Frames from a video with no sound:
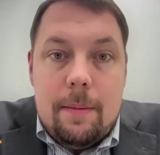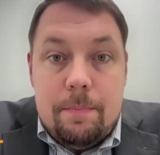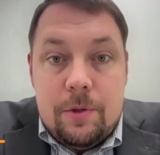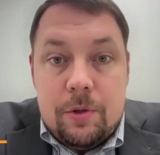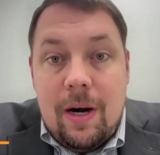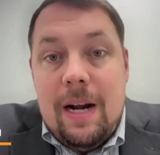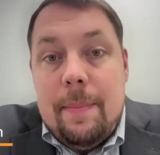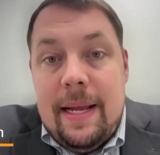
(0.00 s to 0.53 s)

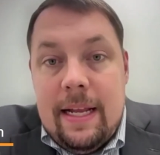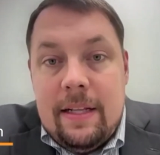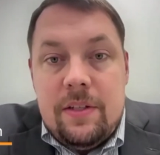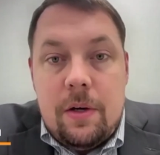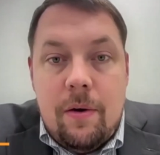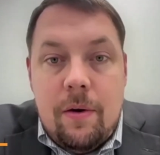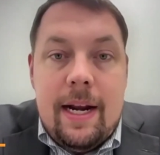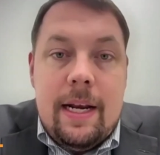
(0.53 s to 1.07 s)
trying to be
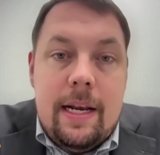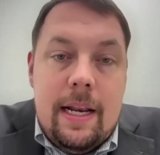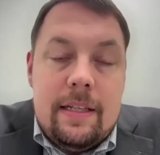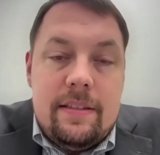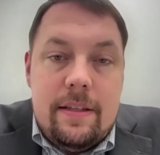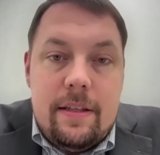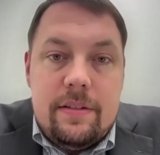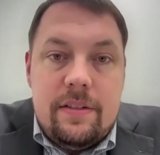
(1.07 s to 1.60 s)
integrated
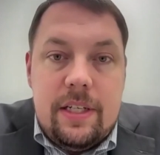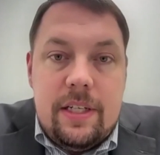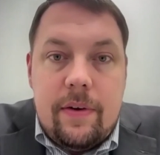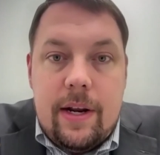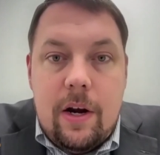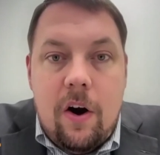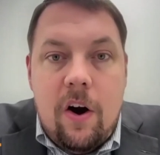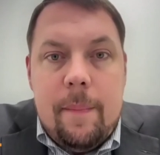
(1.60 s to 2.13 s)
into the
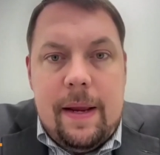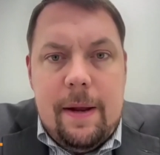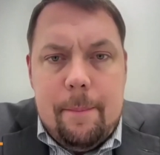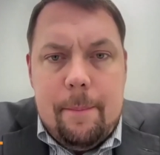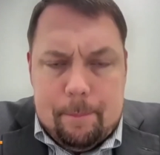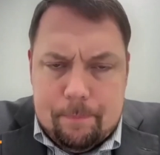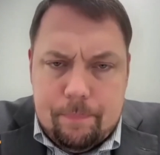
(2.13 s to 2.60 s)
Syrian army.